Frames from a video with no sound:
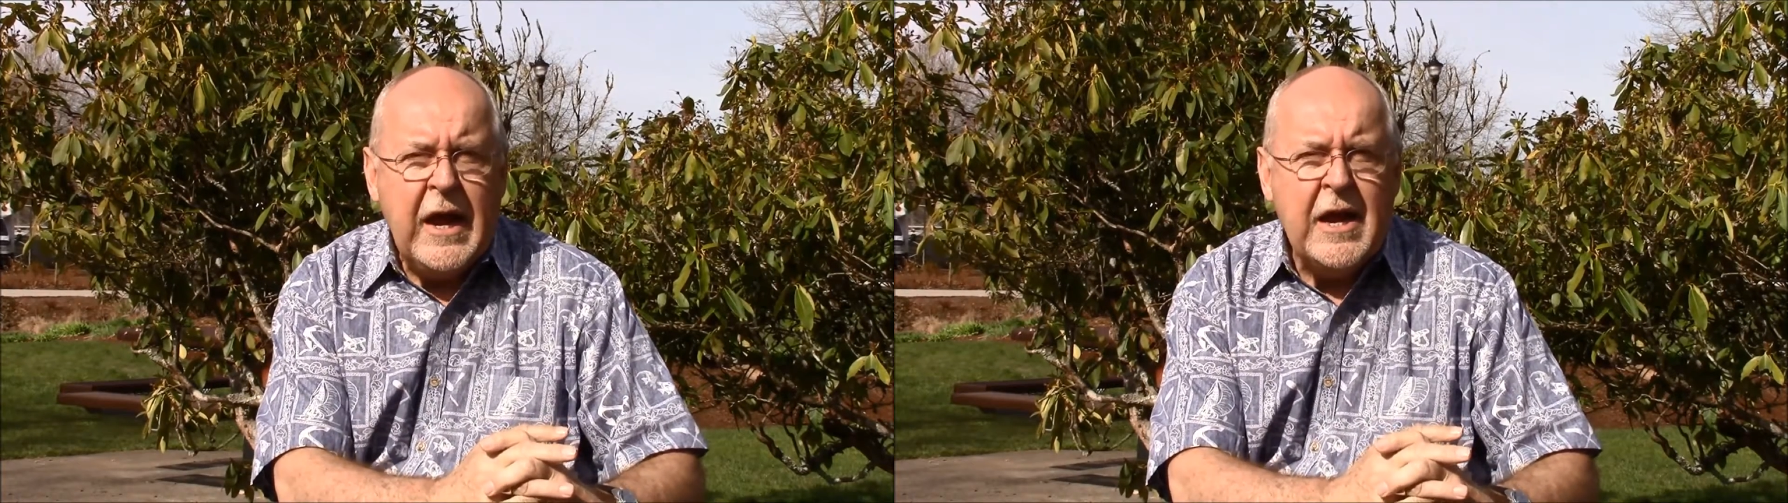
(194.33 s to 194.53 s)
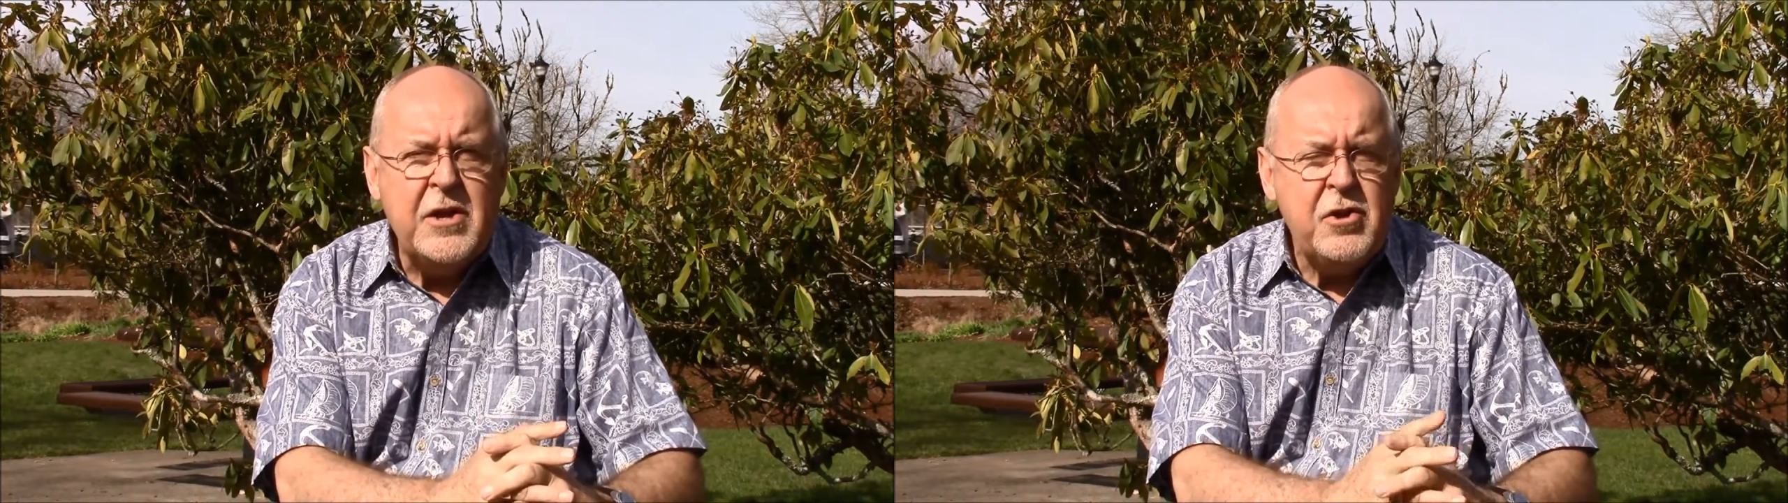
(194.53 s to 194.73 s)

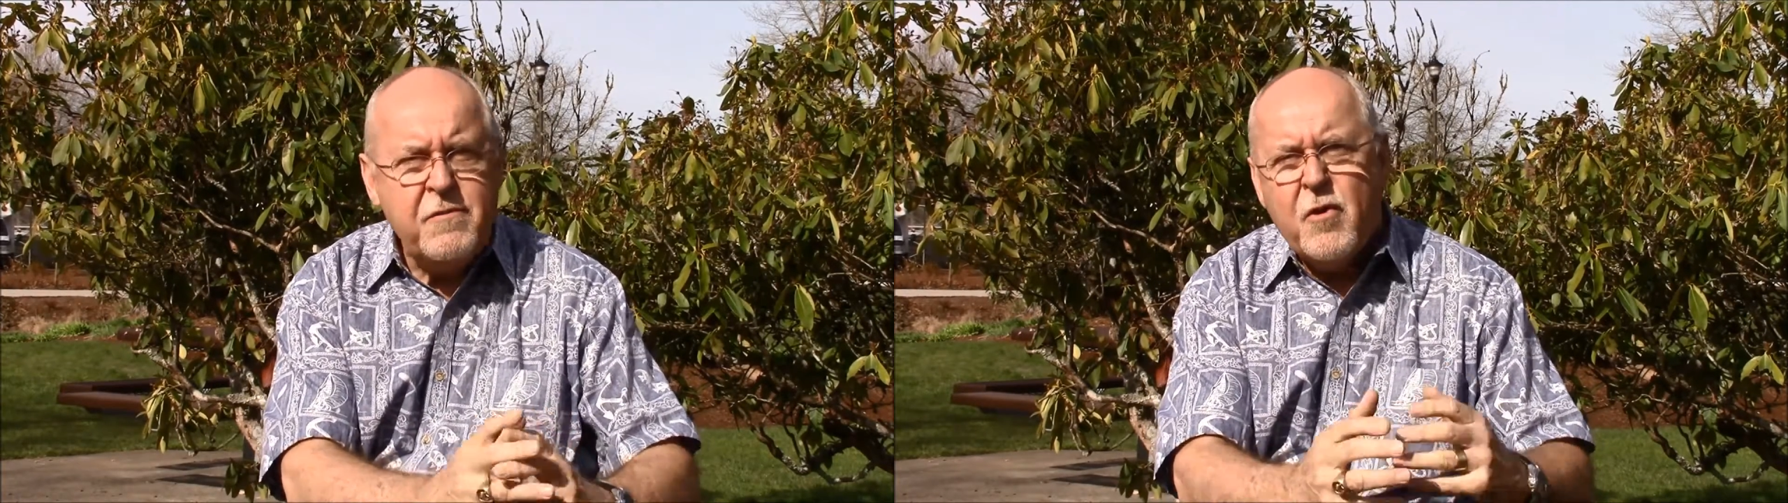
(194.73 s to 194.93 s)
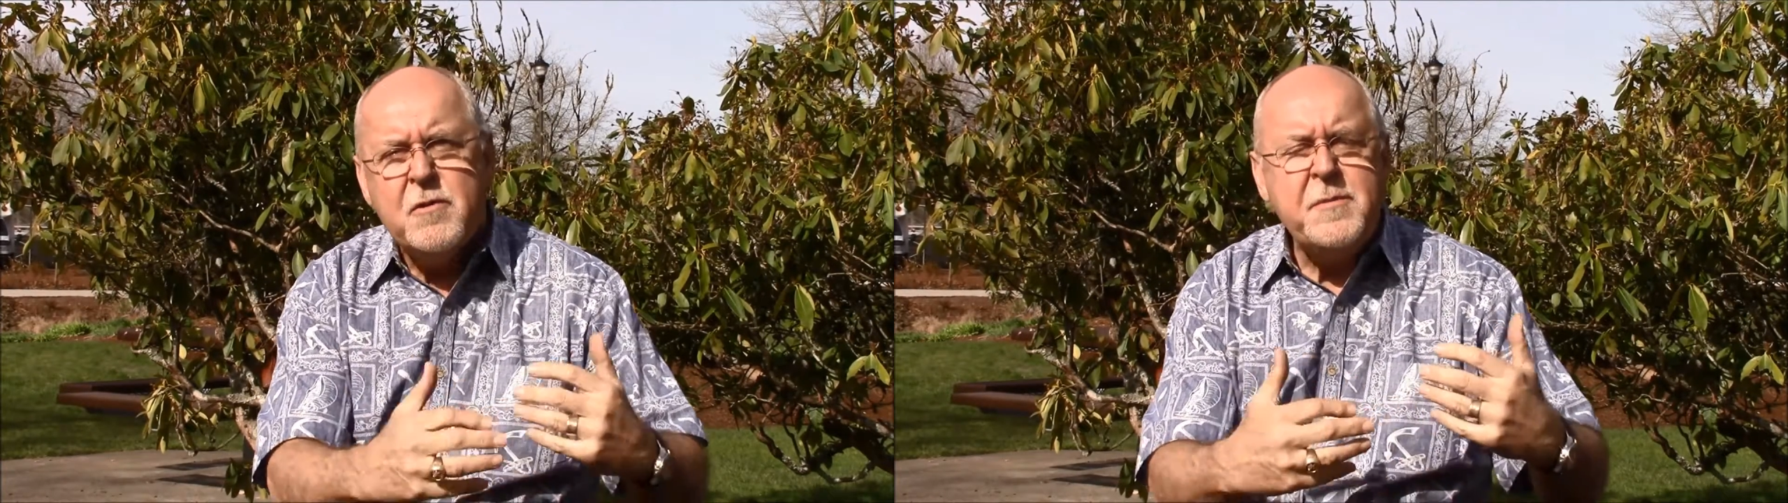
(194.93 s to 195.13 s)
And
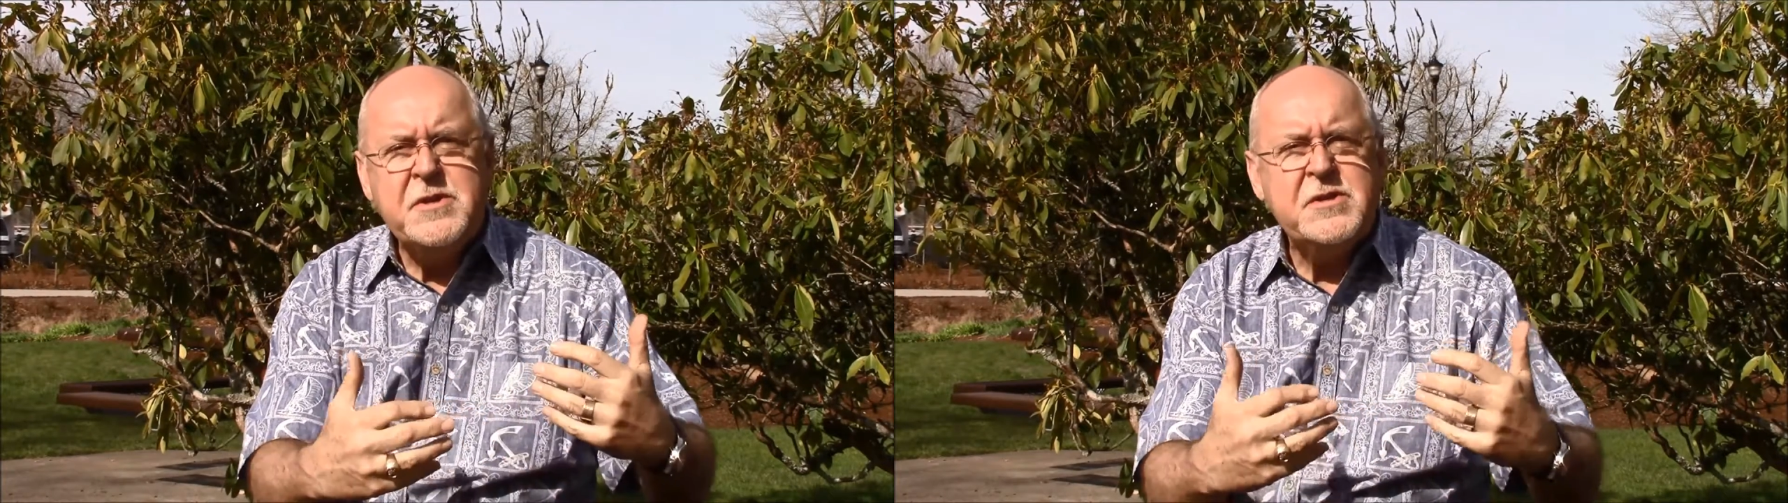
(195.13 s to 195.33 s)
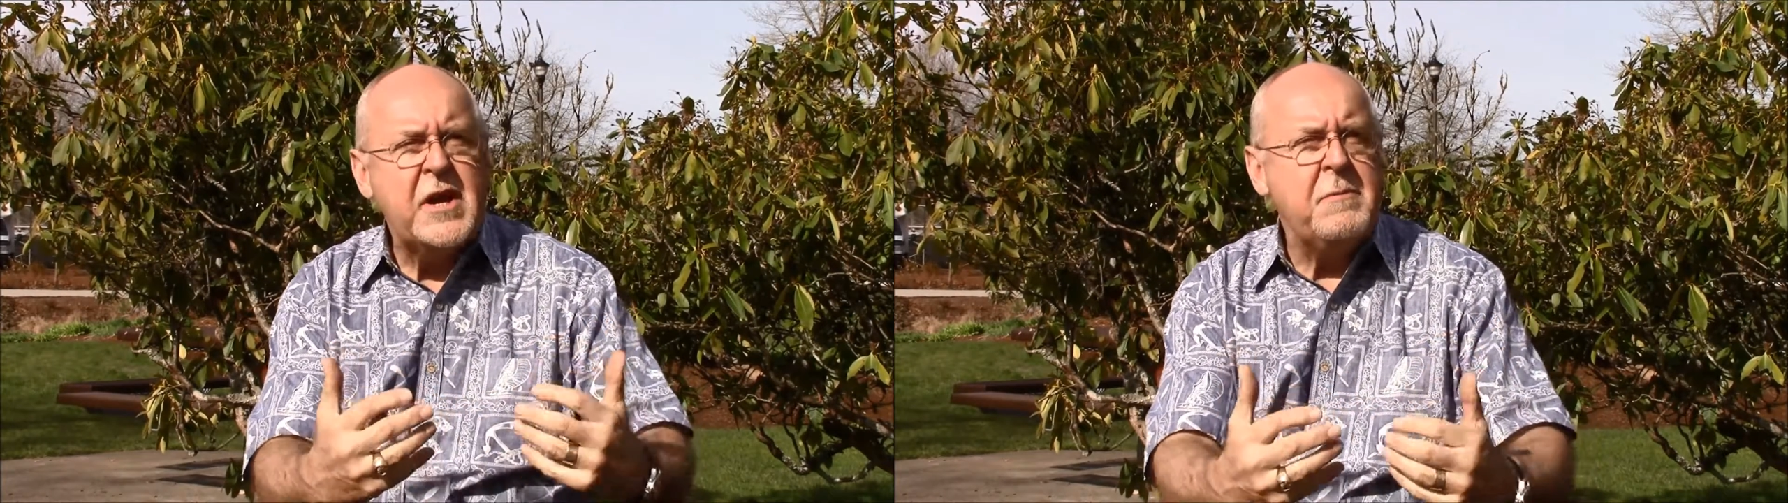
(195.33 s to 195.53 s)
you've heard
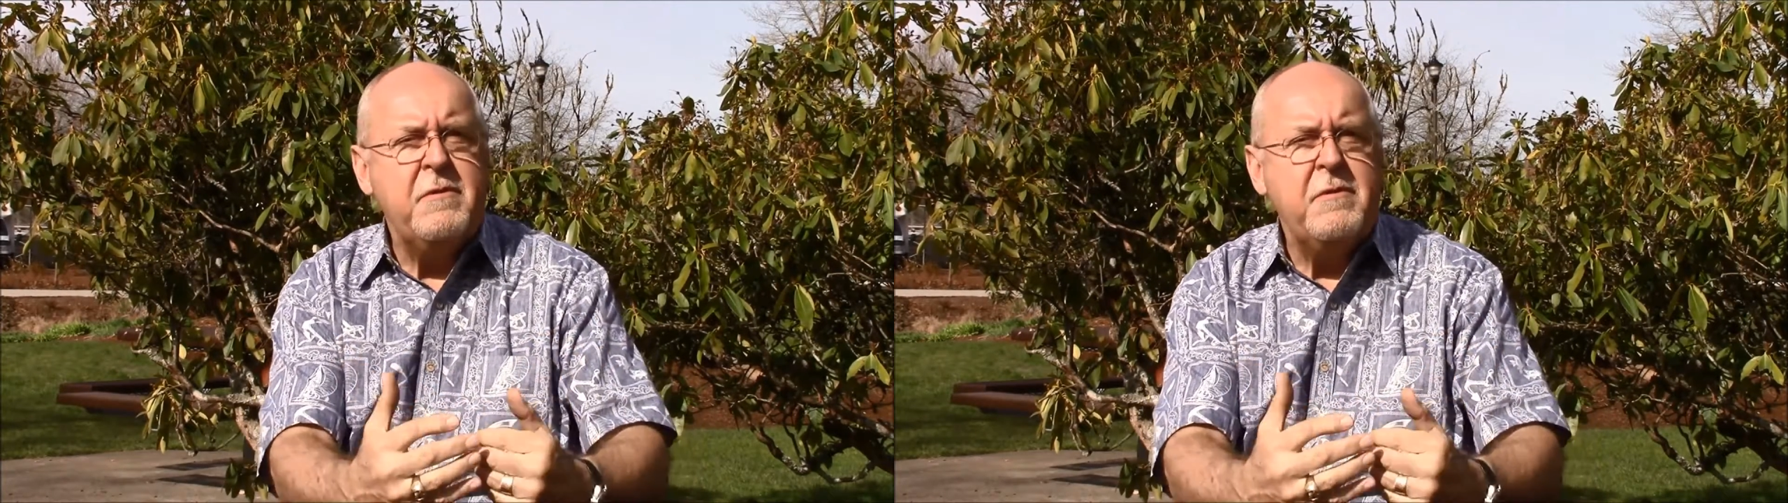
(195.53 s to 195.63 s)
me say